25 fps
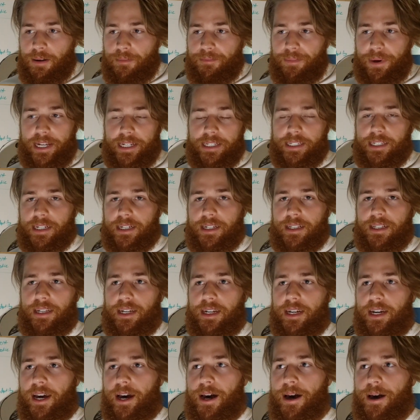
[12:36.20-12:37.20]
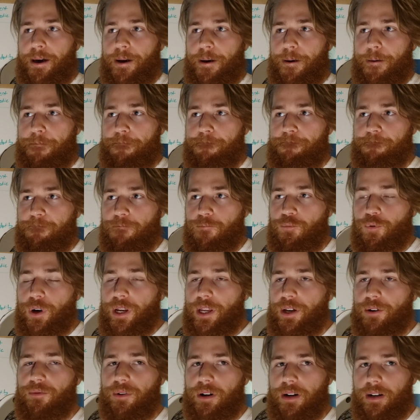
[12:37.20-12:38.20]
basically,
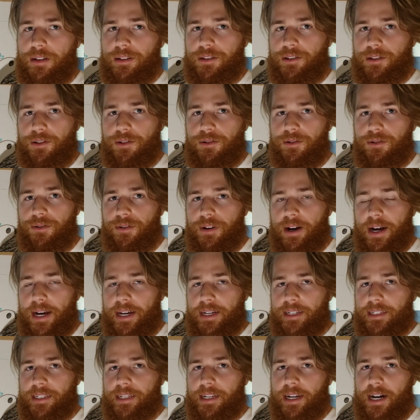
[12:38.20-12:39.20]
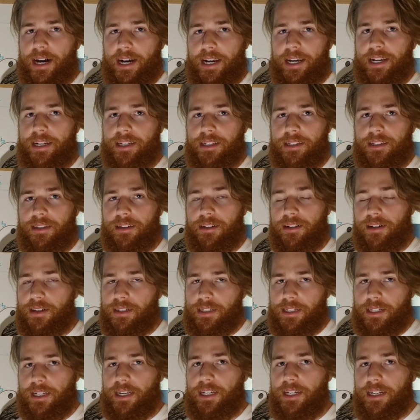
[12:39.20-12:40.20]
what you want to do as an
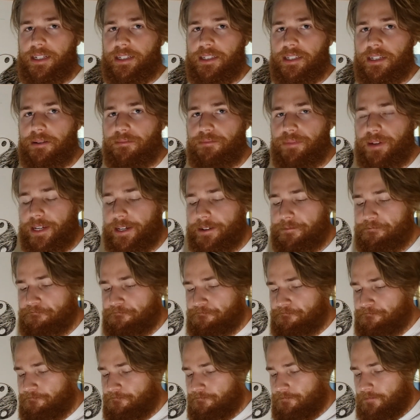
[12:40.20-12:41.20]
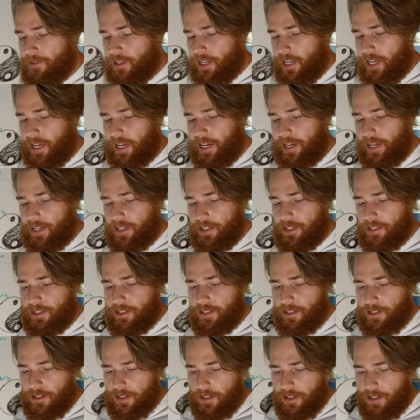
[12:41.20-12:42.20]
ENTP
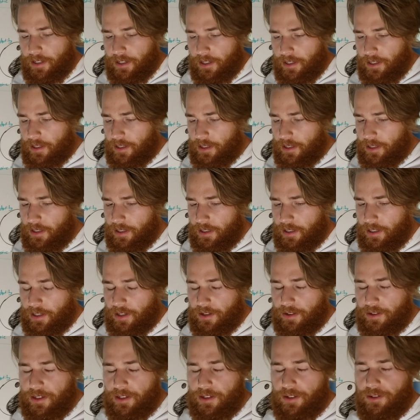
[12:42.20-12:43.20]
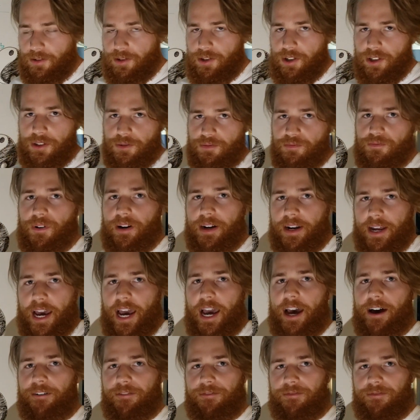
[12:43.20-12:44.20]
is you just want to
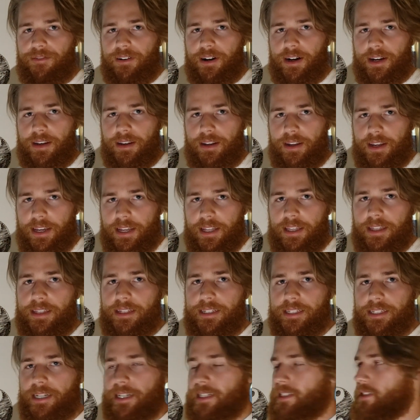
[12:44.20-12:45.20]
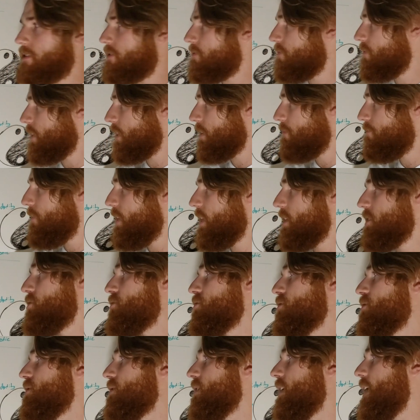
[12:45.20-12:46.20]
have fun, in the sense of like, make
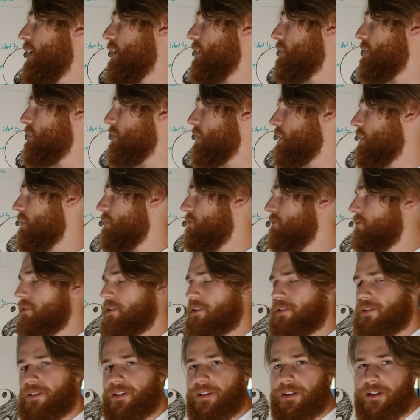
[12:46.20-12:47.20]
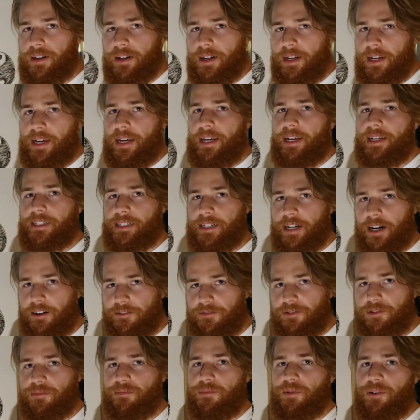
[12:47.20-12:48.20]
sure your SI inferior is
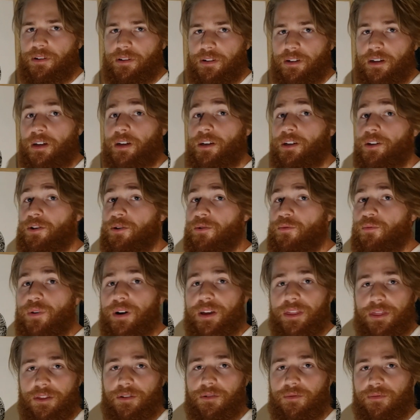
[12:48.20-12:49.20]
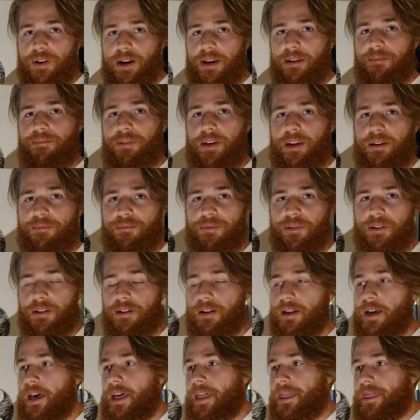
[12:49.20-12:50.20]
comfortable, you're with the right
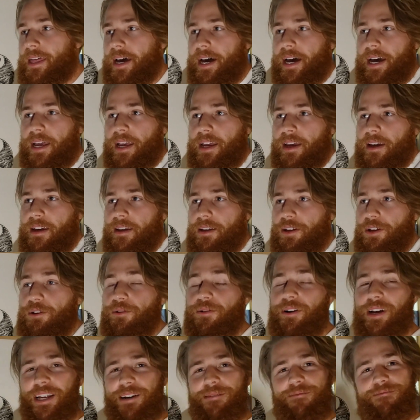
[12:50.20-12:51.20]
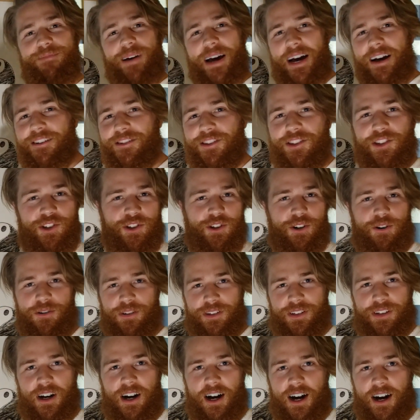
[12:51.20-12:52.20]
people that you can bounce
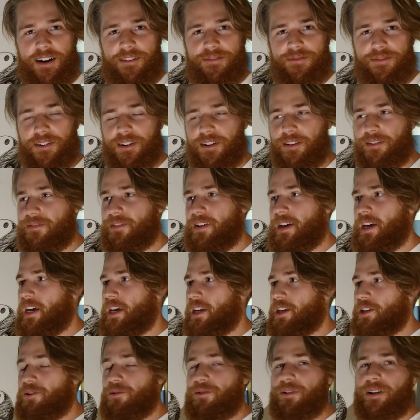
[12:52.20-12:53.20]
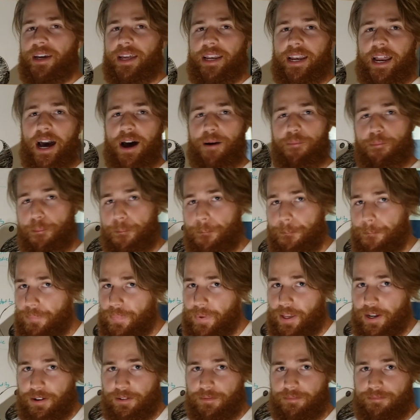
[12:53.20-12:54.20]
jokes off of, you can,
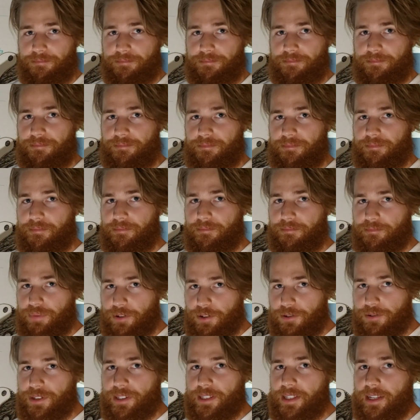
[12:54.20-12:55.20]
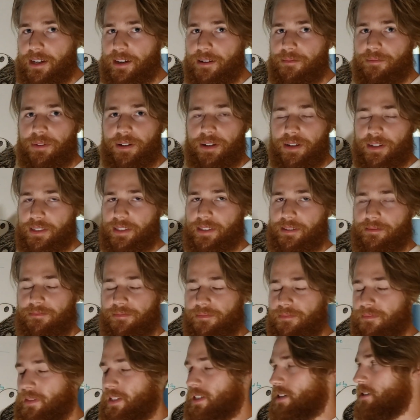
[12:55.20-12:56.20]
you know, boost them, you can,
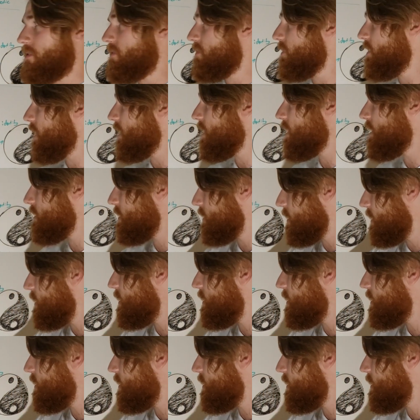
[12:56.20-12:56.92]
you know, not necessarily